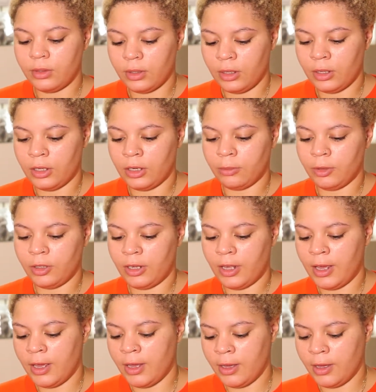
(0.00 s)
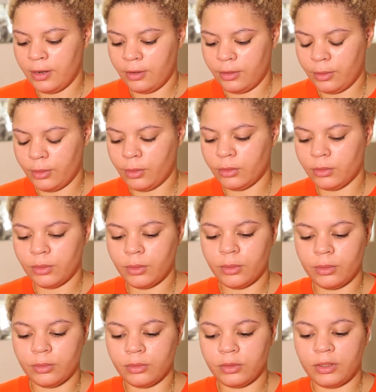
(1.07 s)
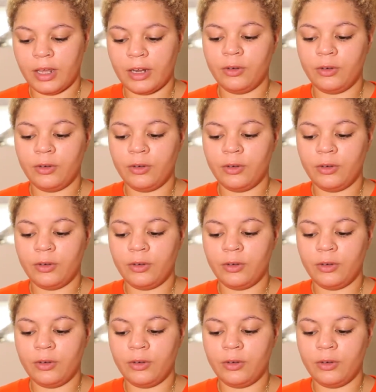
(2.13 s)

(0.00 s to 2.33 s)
and I'm going to add, I